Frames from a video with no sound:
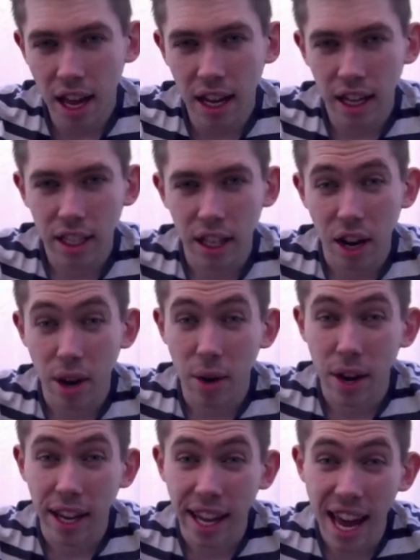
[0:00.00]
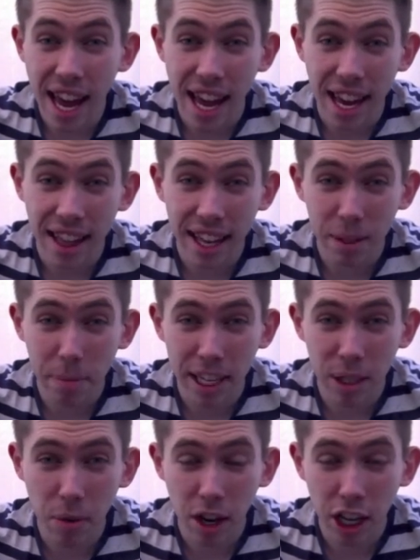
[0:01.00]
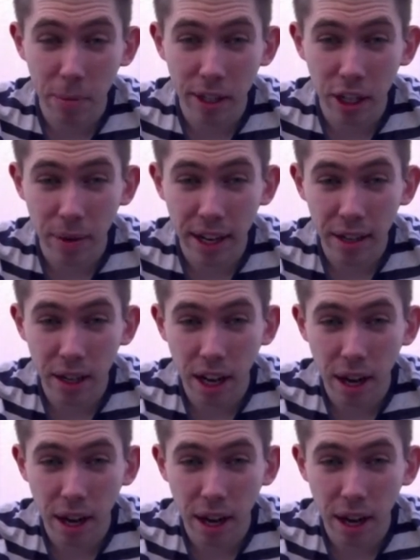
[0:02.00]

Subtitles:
So yeah, that's basically what I'm going to be doing.